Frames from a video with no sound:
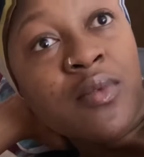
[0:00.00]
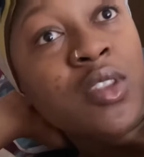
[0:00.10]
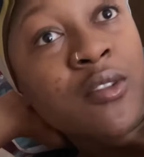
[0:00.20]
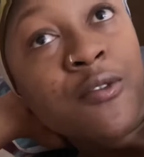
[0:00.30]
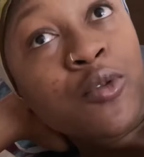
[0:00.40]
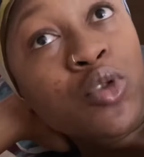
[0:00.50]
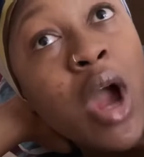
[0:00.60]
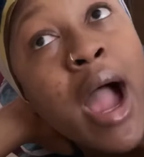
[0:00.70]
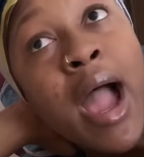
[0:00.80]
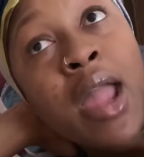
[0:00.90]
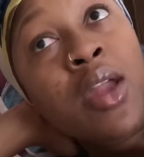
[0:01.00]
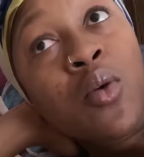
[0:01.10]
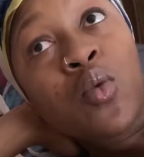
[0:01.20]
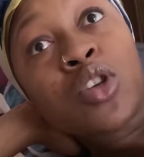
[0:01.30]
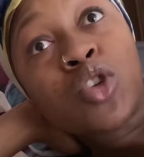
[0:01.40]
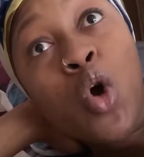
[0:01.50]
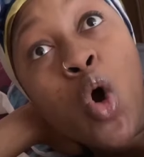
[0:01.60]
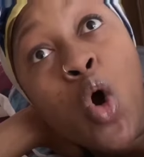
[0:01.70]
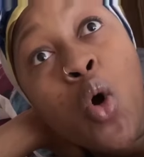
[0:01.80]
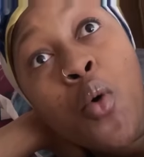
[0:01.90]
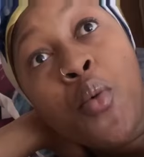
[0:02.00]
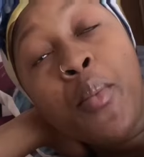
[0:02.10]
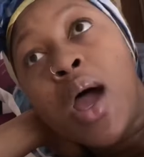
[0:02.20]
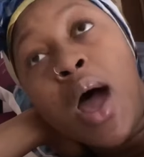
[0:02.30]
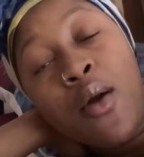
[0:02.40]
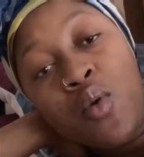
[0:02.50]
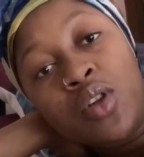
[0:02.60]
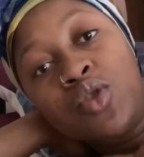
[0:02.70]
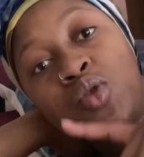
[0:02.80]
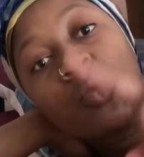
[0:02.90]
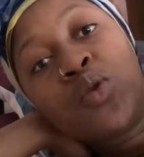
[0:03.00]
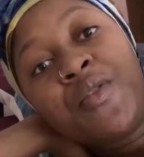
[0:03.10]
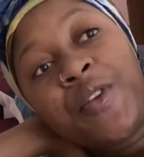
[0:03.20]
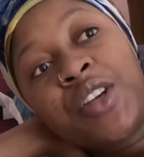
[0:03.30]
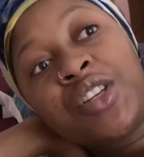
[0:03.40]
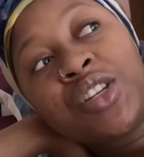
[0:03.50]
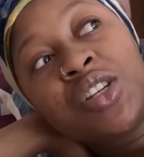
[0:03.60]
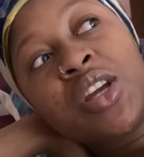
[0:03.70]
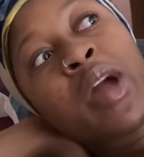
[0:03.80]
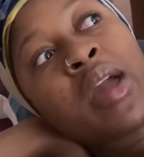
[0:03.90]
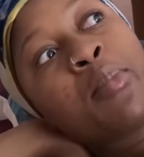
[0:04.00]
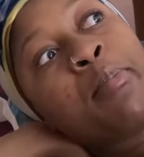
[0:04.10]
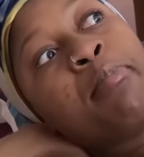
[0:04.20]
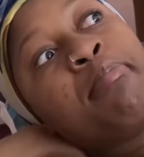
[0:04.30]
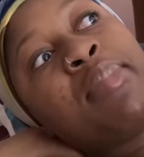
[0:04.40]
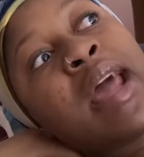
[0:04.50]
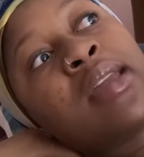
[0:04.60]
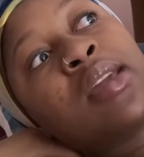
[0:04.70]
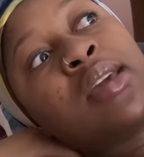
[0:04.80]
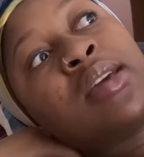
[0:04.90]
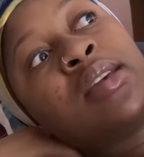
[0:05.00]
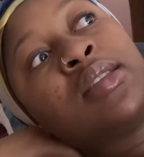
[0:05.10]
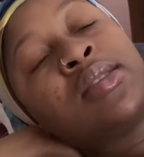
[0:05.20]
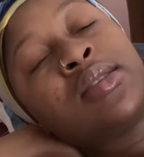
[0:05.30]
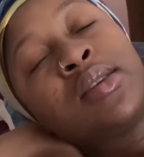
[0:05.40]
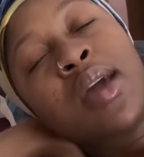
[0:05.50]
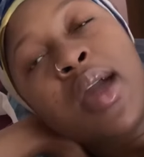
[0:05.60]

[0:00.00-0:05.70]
the food i was home i went to go fetch my blankets